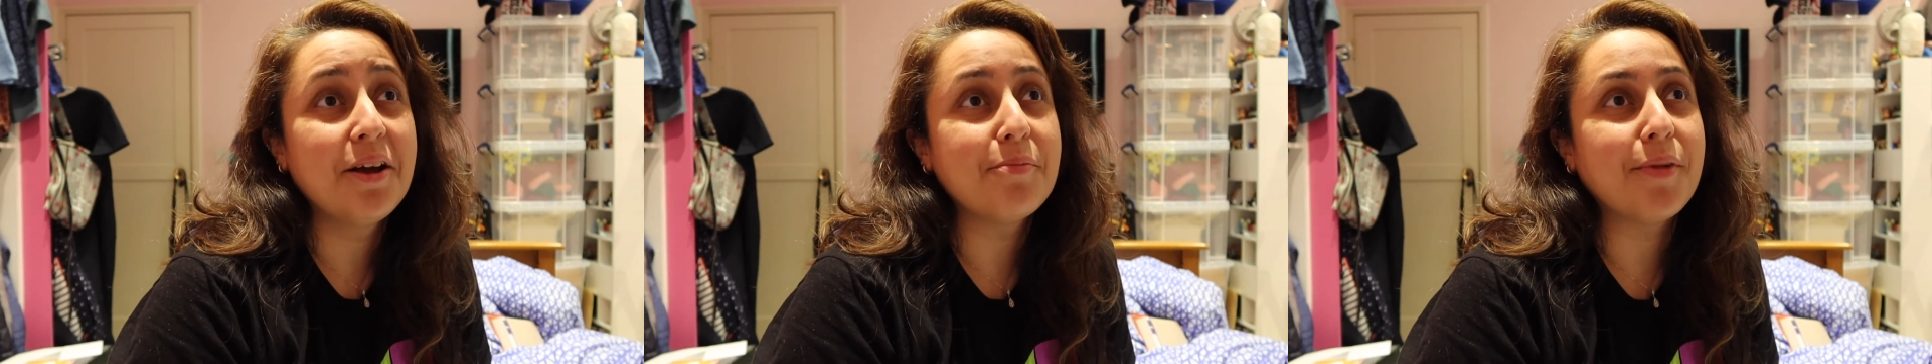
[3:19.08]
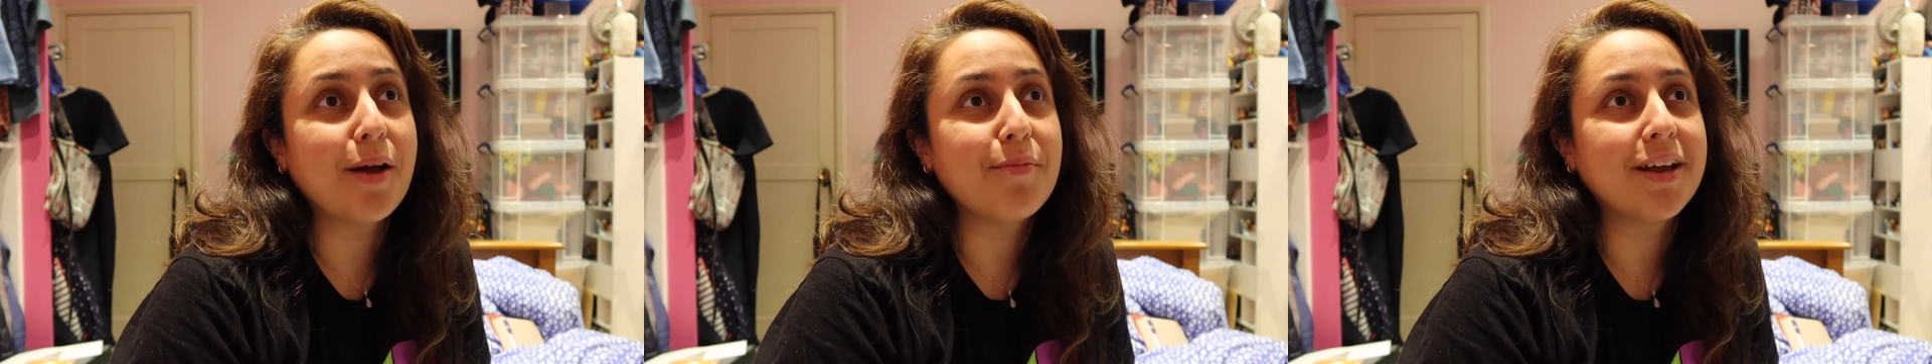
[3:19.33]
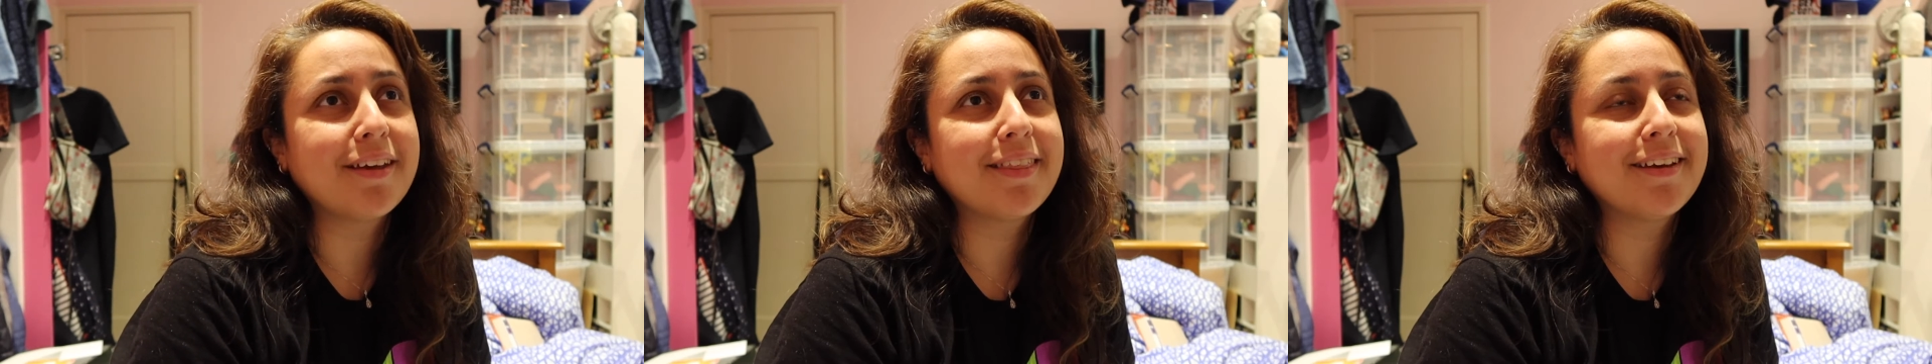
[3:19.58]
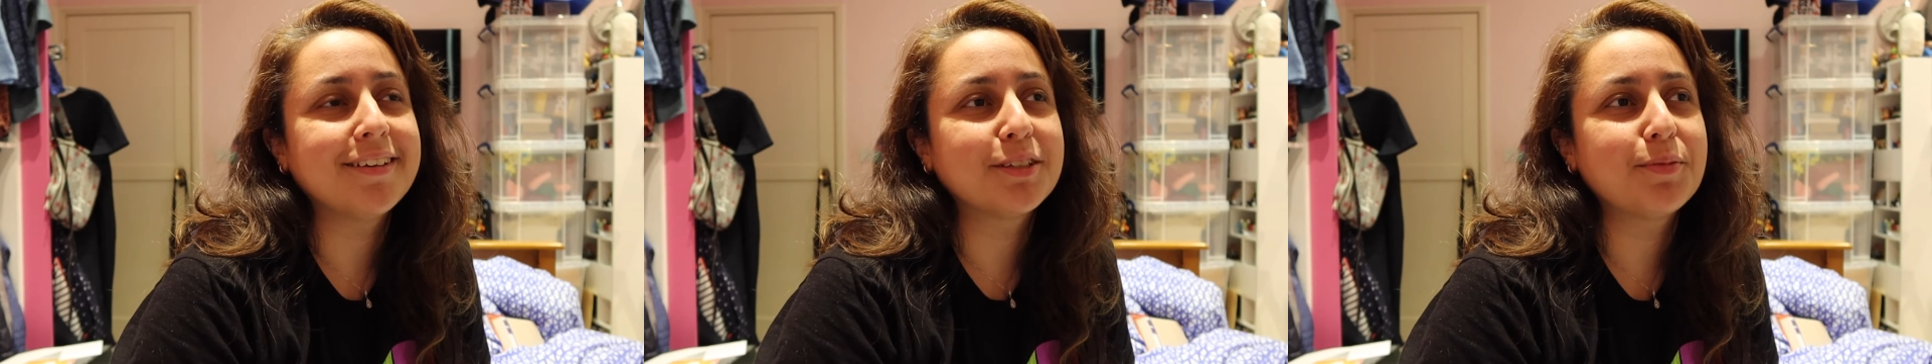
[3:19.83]
Might make
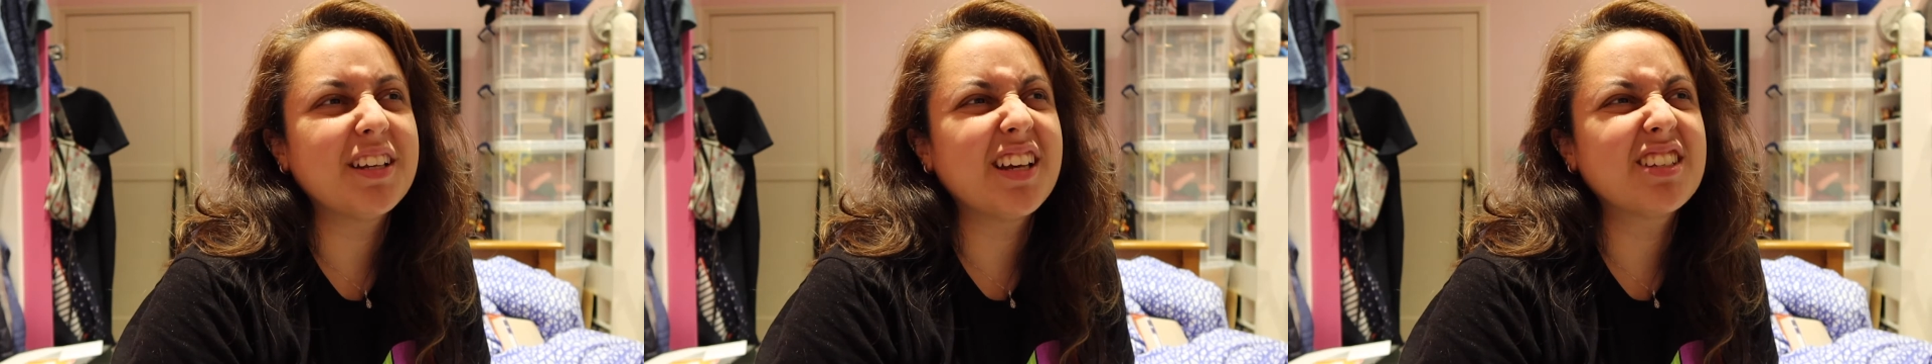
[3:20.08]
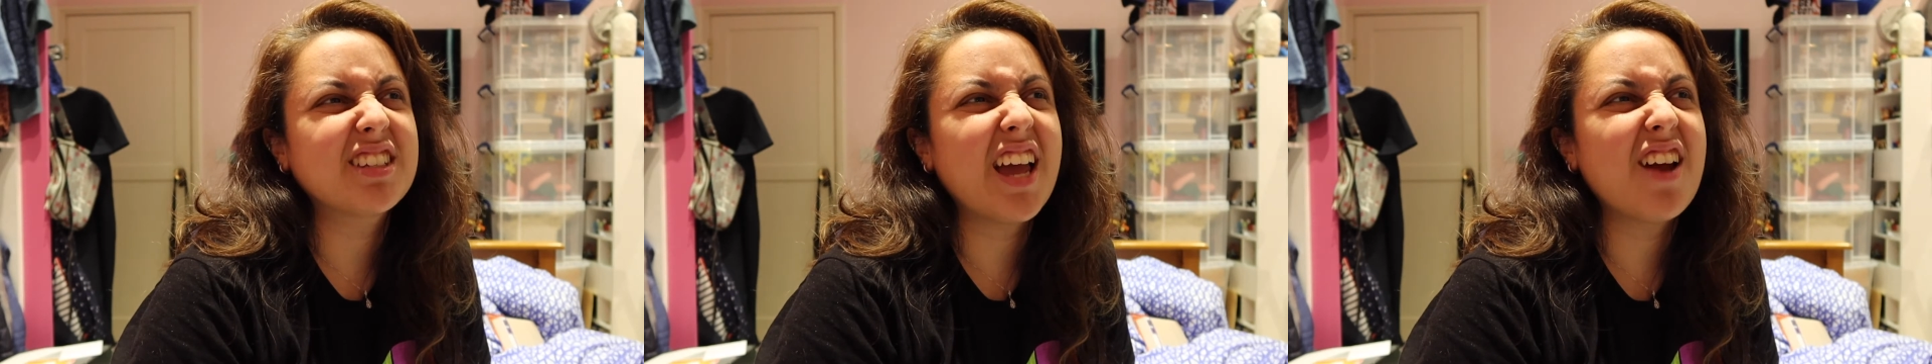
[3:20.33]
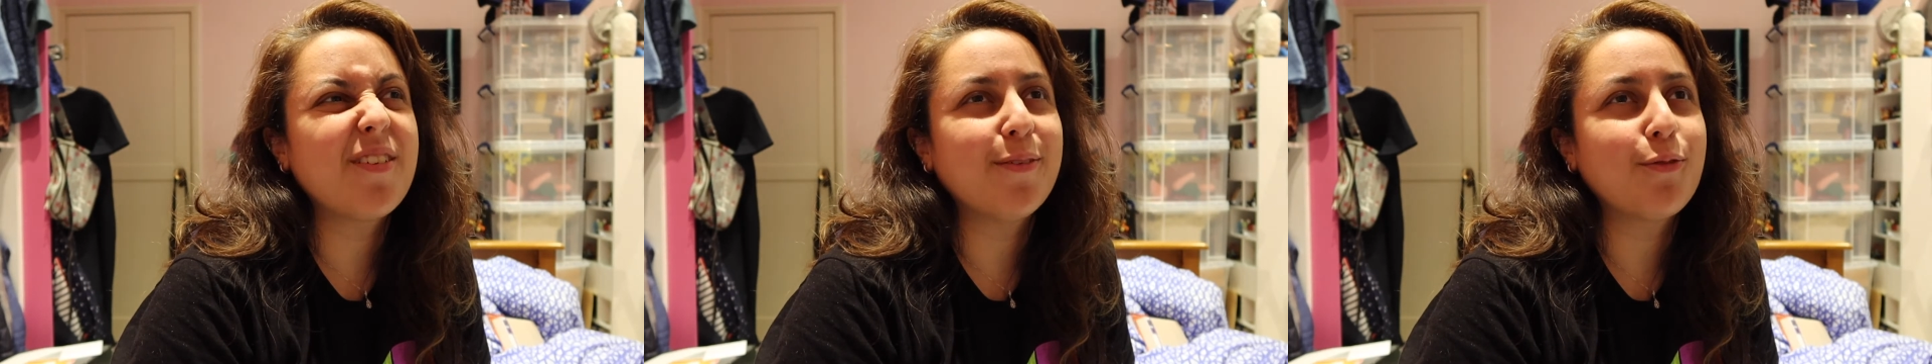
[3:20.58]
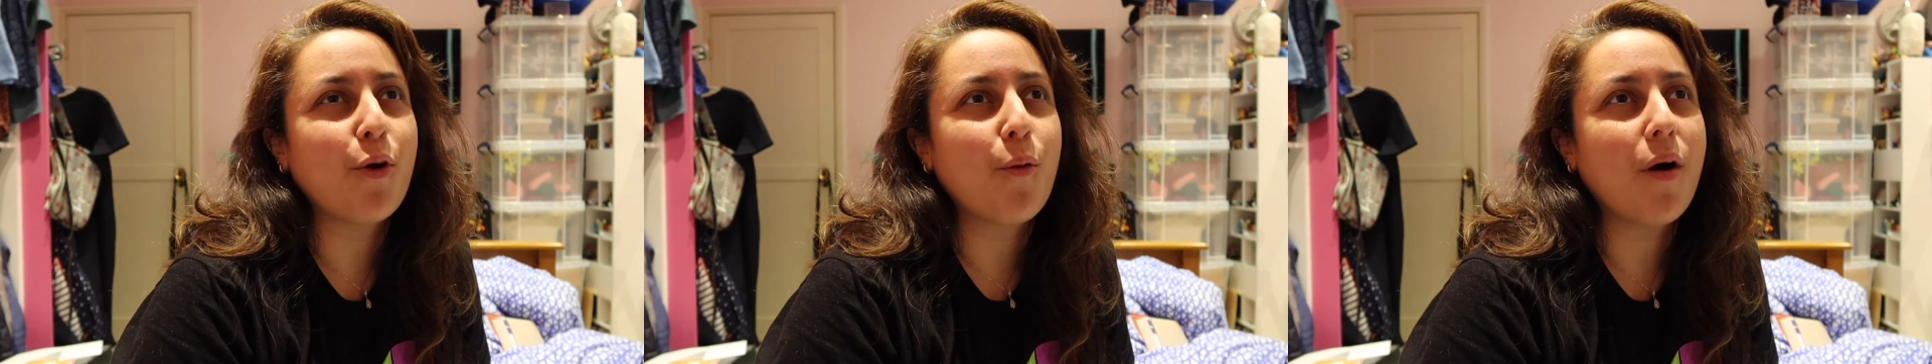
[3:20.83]
things a bit less scary
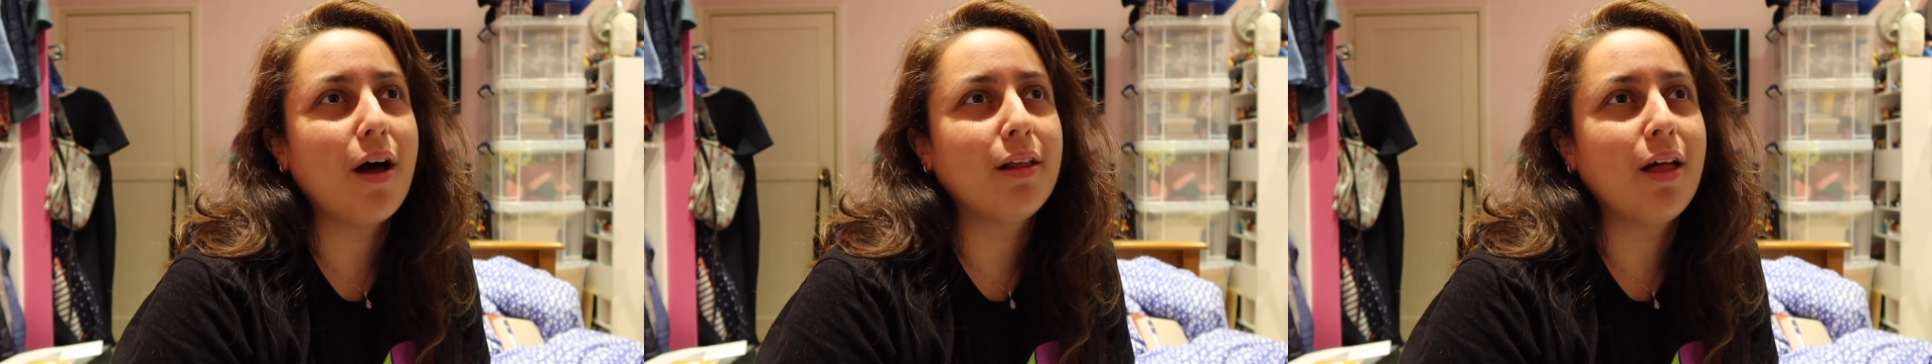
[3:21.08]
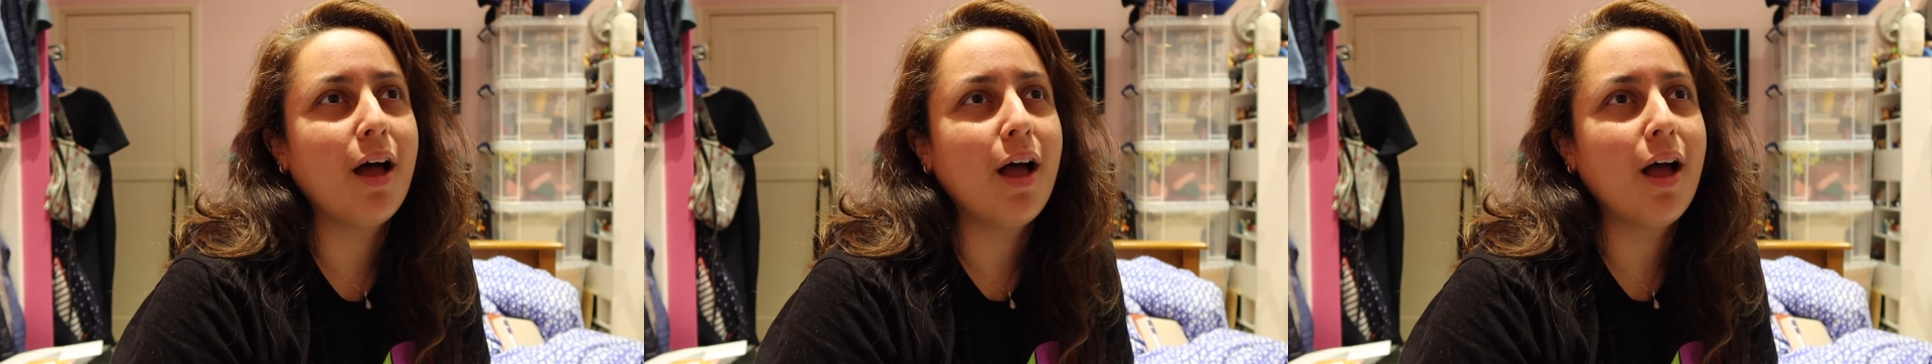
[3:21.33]
for a while.